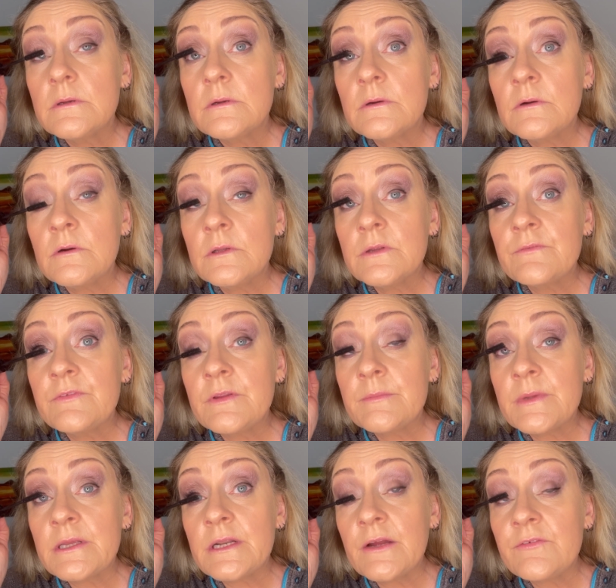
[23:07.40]
All of
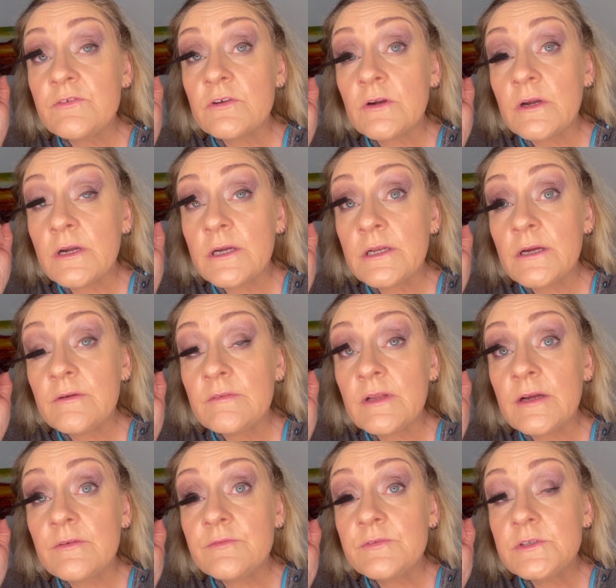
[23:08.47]
them that I've tried, I've
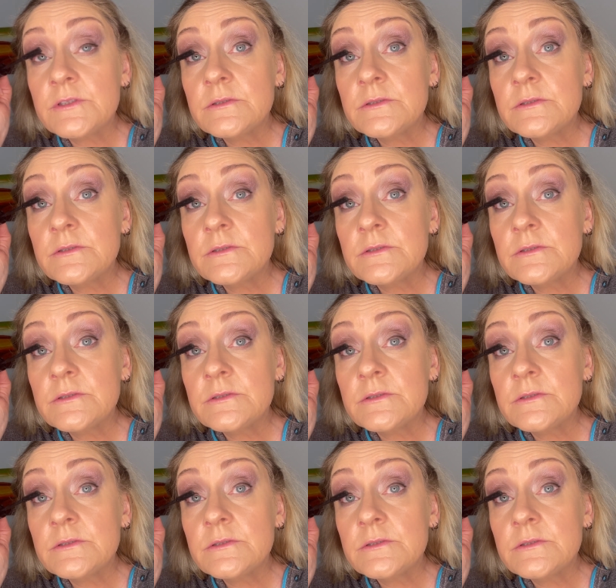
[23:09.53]
loved.